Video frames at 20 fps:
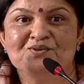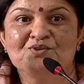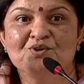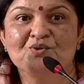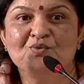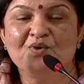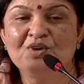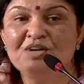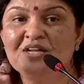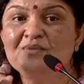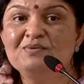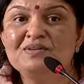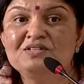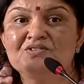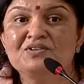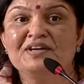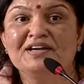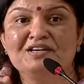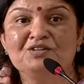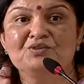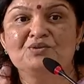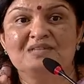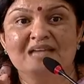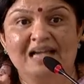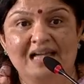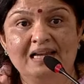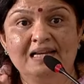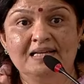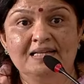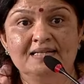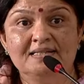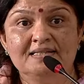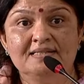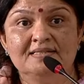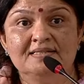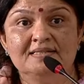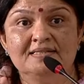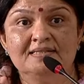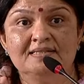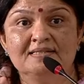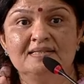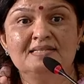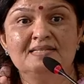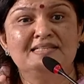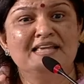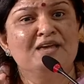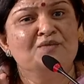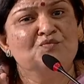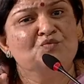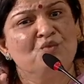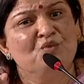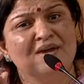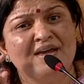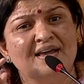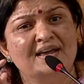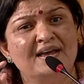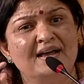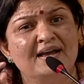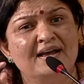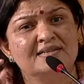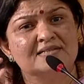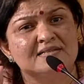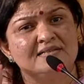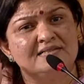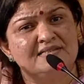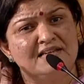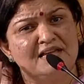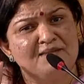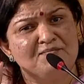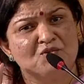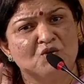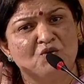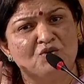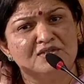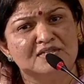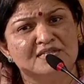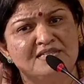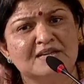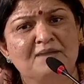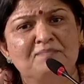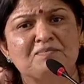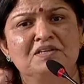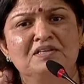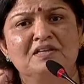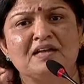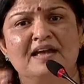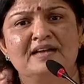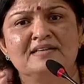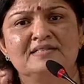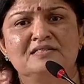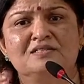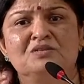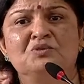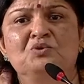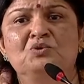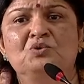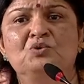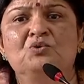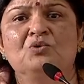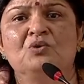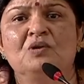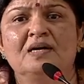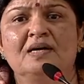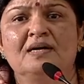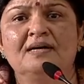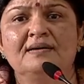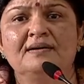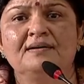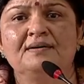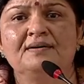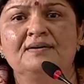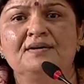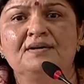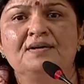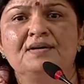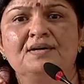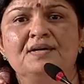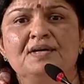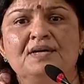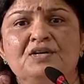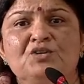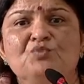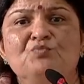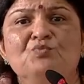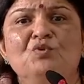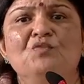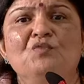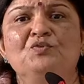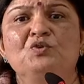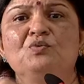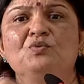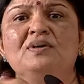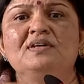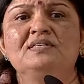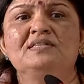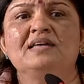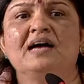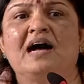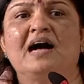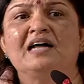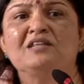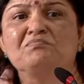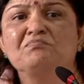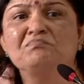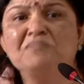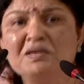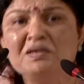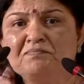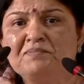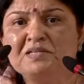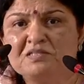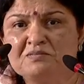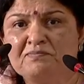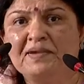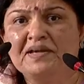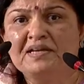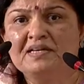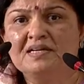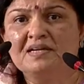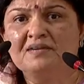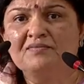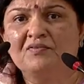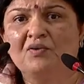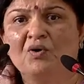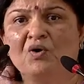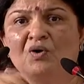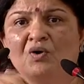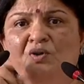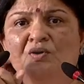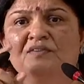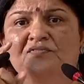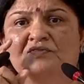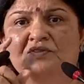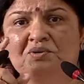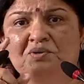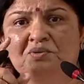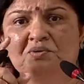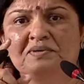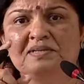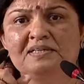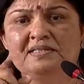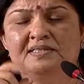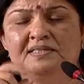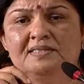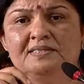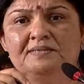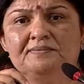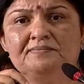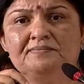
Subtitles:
So what he was trying to tell is, the same way as the same concept in the as in the Gurukula, to move towards the atmic perspective, all you have to do is